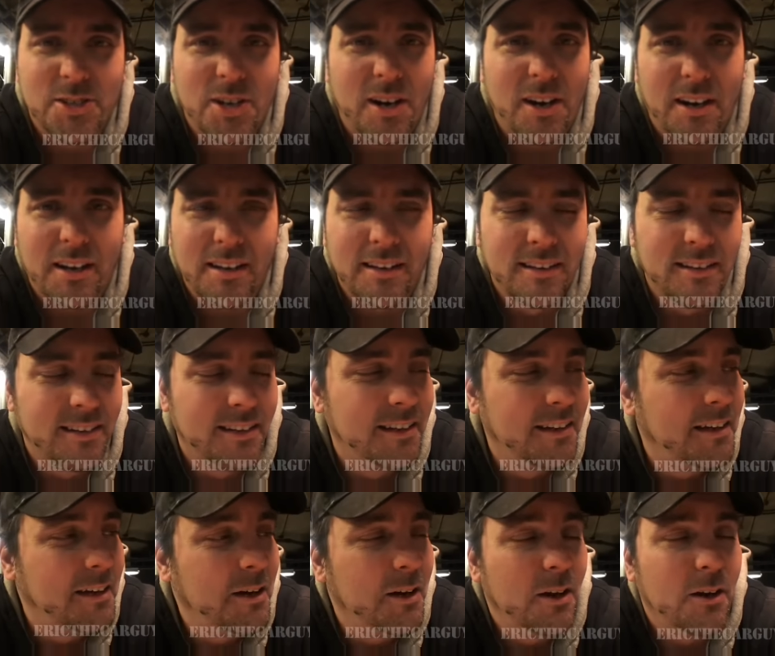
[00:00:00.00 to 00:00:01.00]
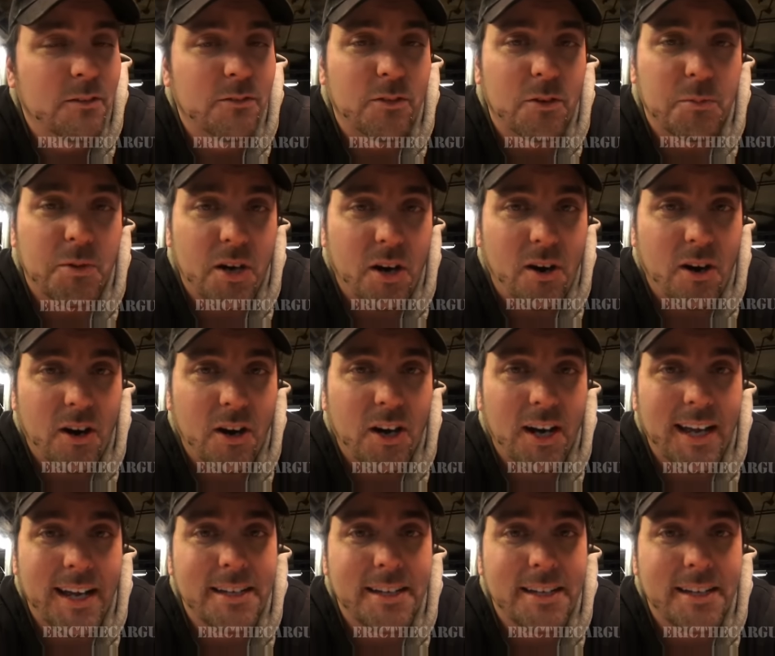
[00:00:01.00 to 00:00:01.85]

talk. From Car